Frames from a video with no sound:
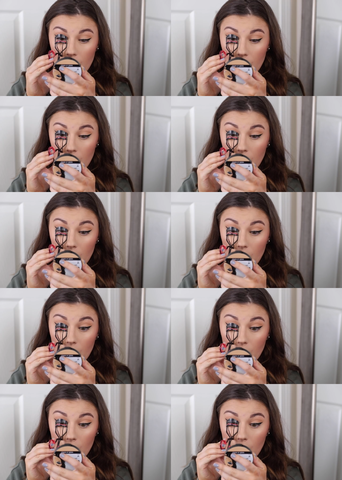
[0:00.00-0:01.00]

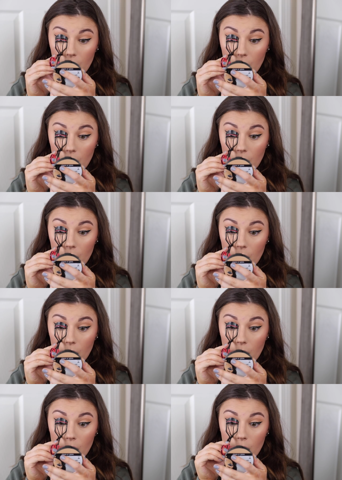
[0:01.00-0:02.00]

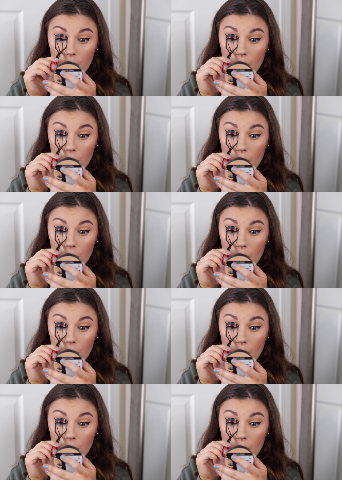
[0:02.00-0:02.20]
No one is speaking in this clip.